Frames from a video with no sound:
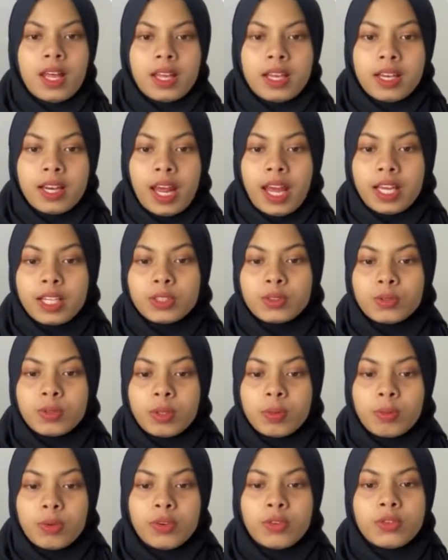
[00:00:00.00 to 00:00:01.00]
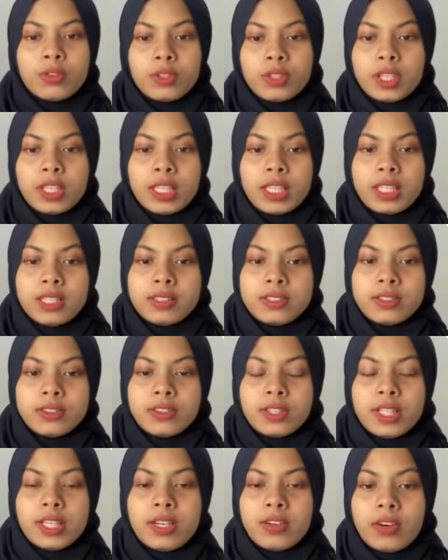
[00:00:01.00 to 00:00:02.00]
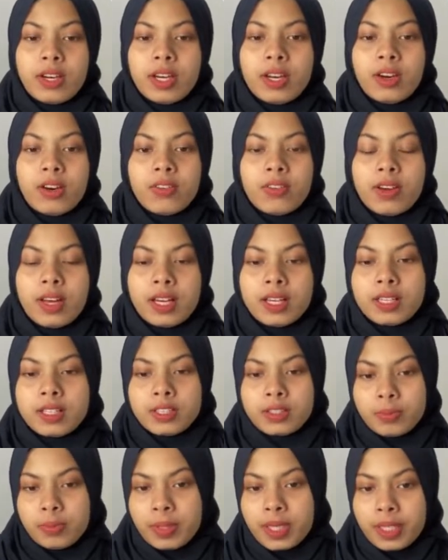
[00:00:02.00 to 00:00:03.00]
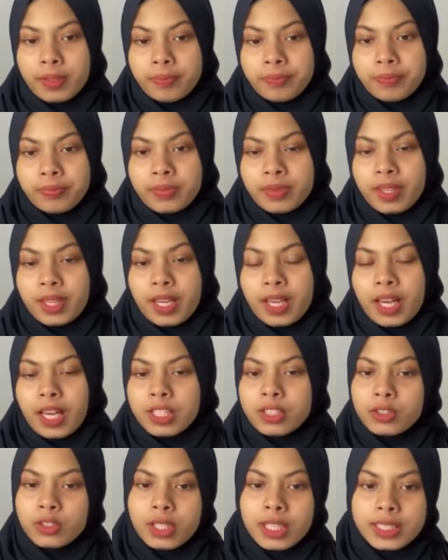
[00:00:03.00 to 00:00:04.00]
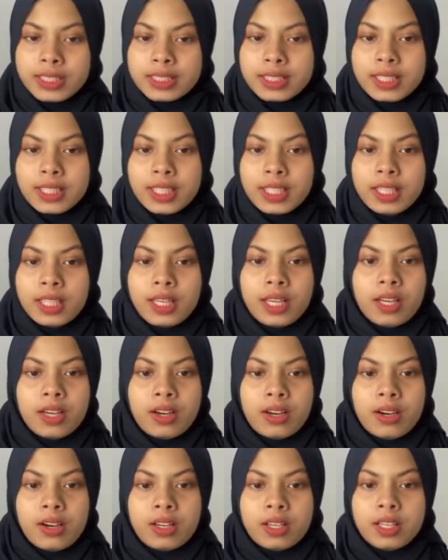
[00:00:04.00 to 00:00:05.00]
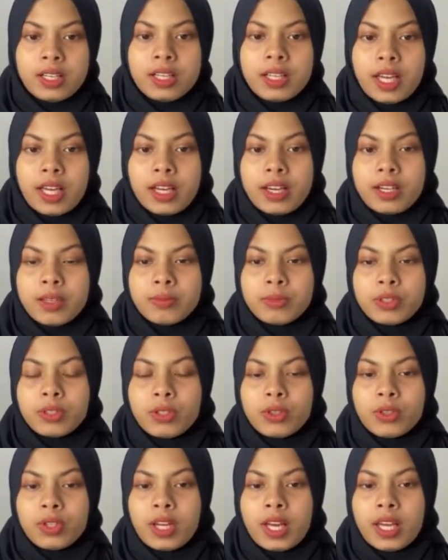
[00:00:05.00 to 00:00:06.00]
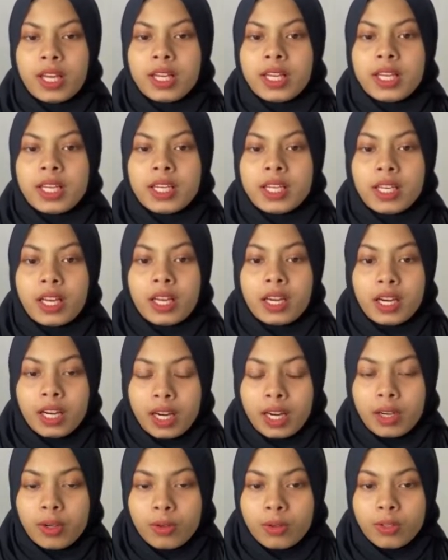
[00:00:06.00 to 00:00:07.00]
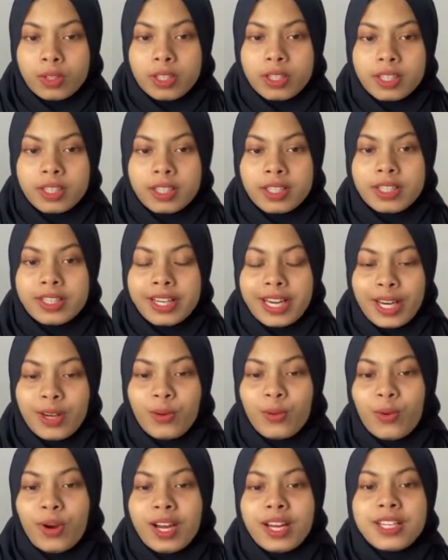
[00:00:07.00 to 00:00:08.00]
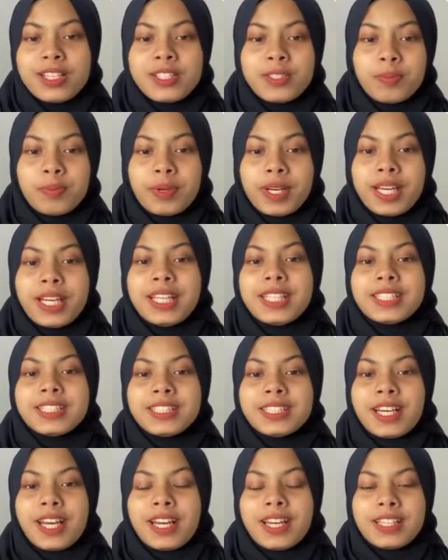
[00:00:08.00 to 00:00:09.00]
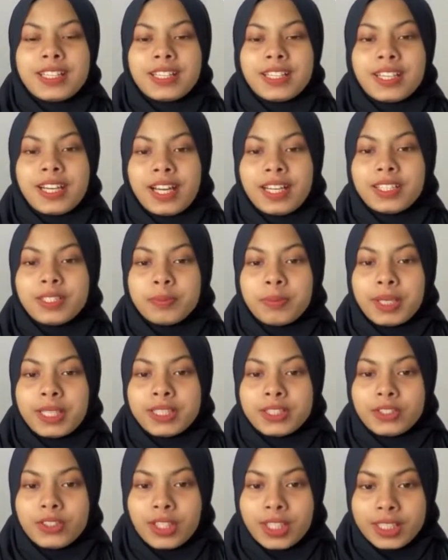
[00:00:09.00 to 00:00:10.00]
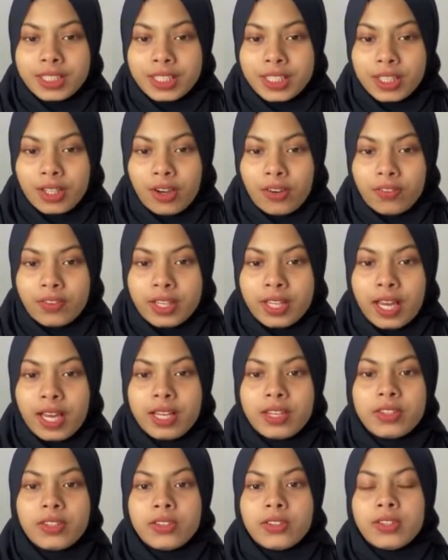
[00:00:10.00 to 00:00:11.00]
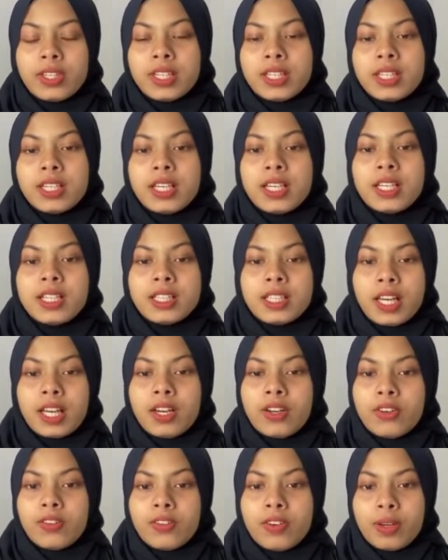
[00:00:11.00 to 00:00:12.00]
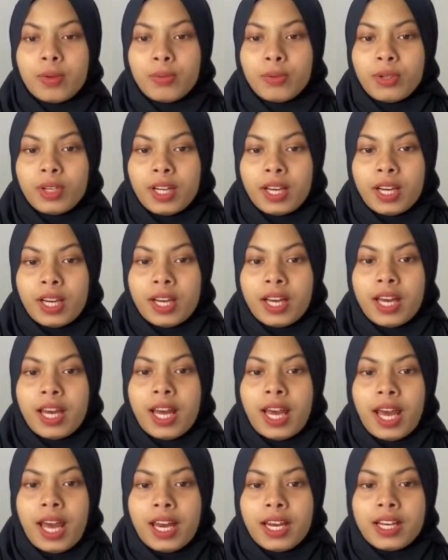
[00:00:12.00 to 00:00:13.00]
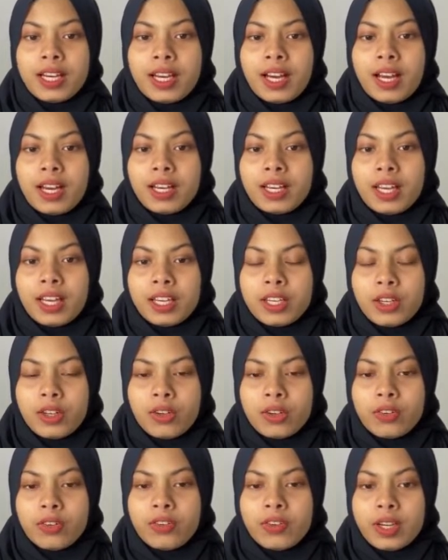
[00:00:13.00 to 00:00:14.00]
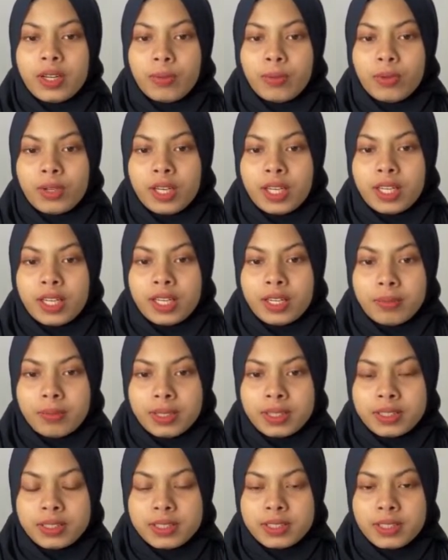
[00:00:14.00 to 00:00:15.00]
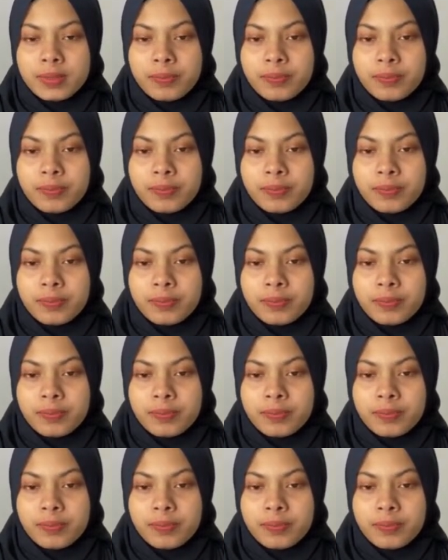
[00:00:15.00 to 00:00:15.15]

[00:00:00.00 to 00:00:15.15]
Next, we move to the injury grade of ankle sprain. As you can see on the diagram show that the grade 1 sprain is characterized by stretching of the anterior talofibular and calcaneofibular ligaments.